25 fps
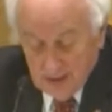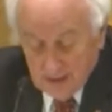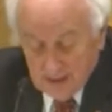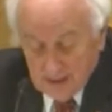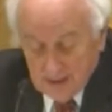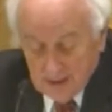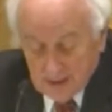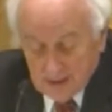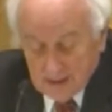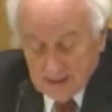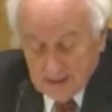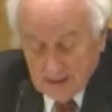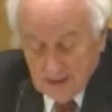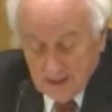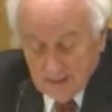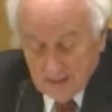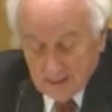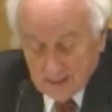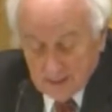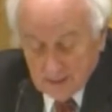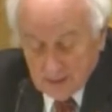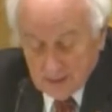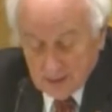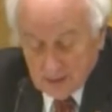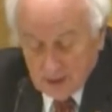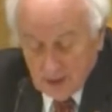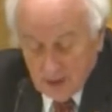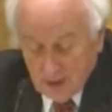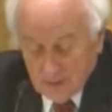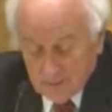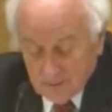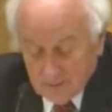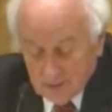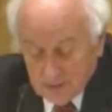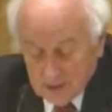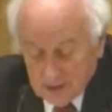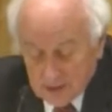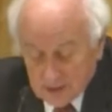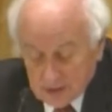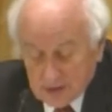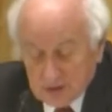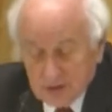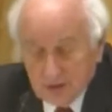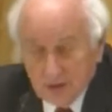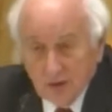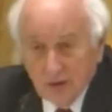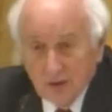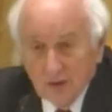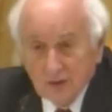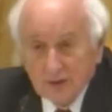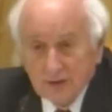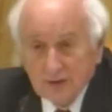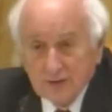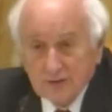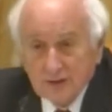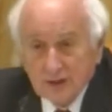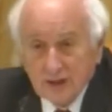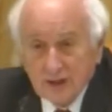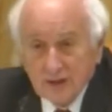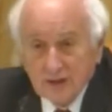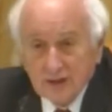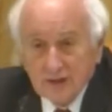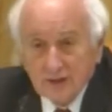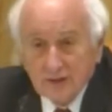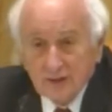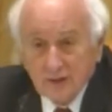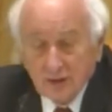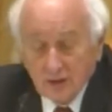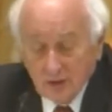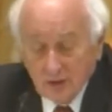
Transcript: And economic recovery is slowly taking